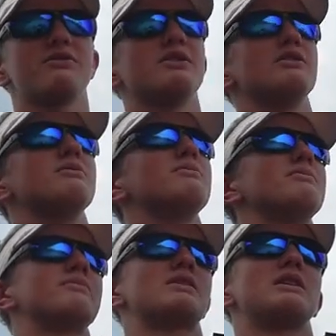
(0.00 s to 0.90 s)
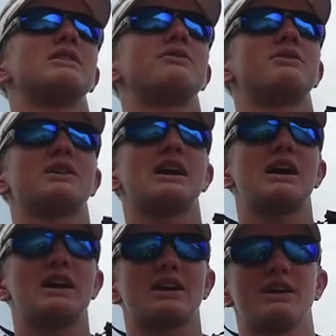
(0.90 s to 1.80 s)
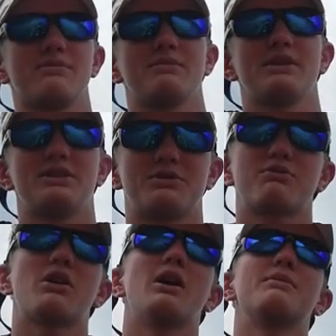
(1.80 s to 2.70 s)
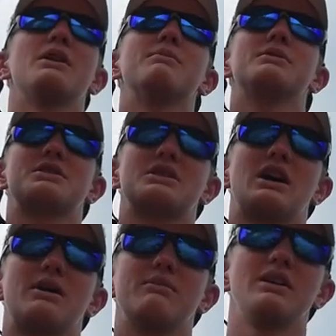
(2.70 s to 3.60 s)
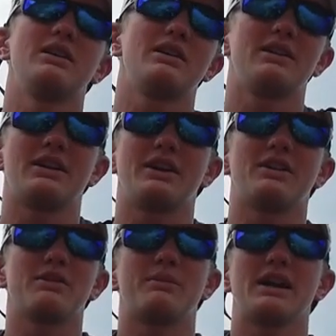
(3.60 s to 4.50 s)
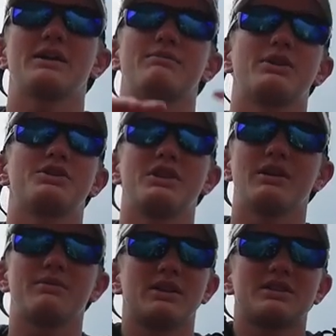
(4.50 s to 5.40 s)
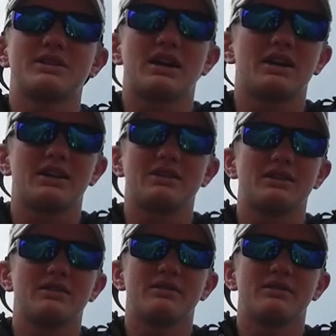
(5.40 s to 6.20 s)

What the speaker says: the kayak up and just prop it up on the top, then go to the back and push it up, and it's that easy.